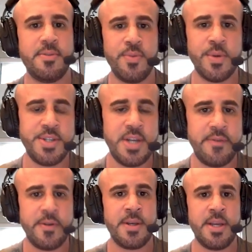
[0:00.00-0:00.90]
Once you
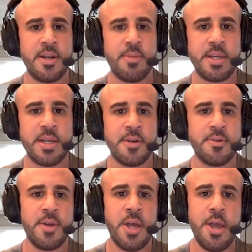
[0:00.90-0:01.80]
have your GitHub
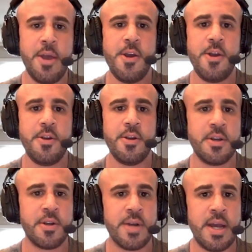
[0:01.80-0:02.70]
account, you're
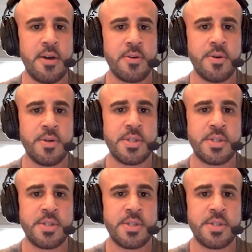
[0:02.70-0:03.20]
going to go to Alcor's